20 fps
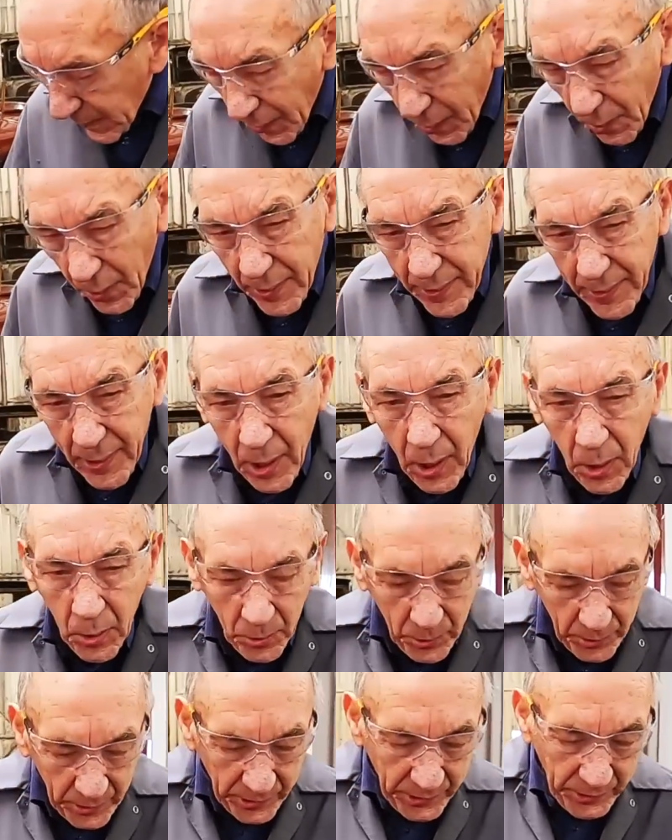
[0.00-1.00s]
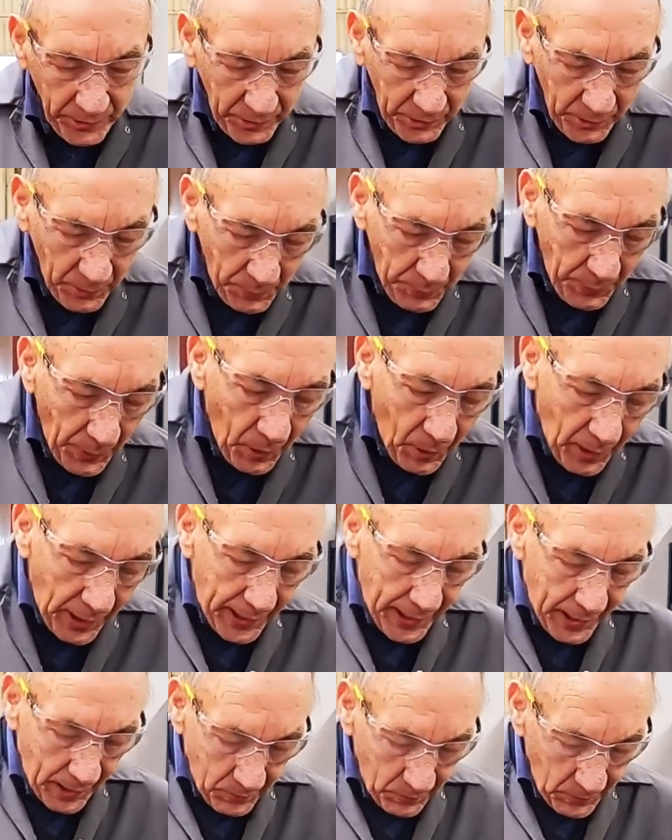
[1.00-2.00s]
I know that you can
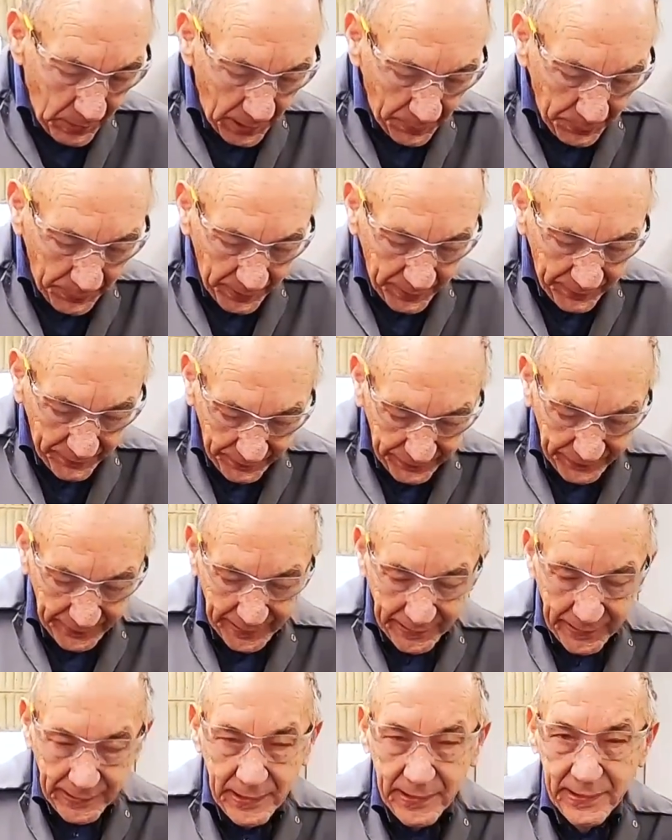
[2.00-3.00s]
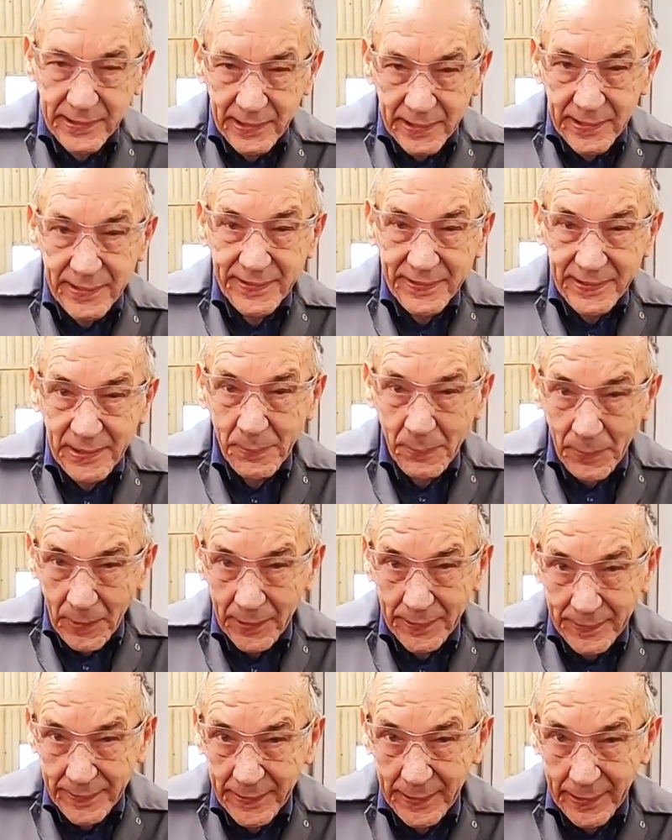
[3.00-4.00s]
buy a rubber thing
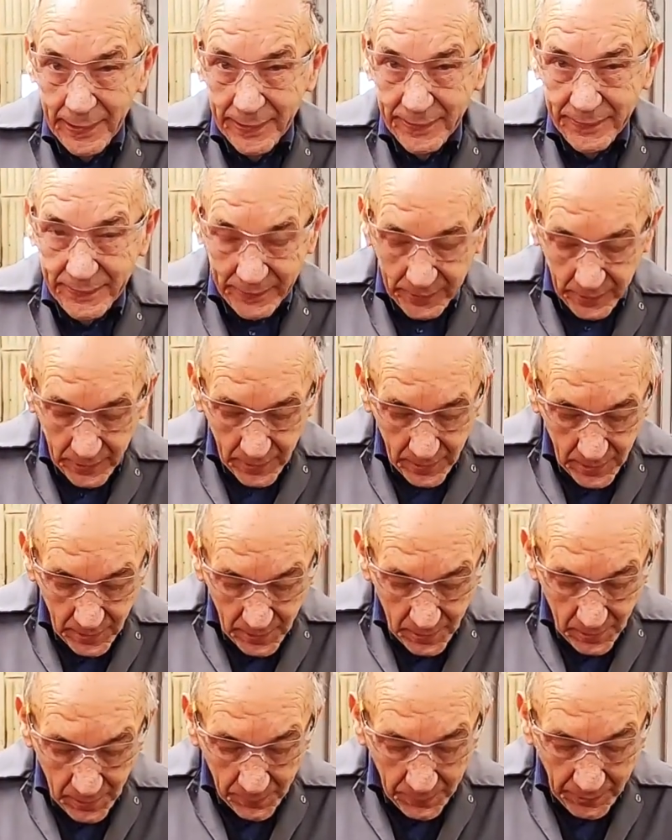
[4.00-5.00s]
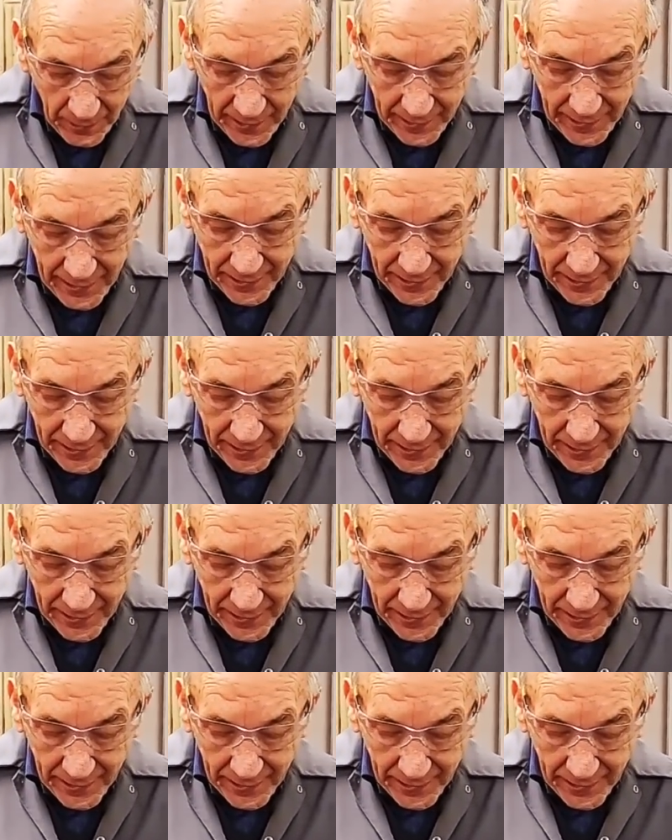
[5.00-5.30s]
similar to this, but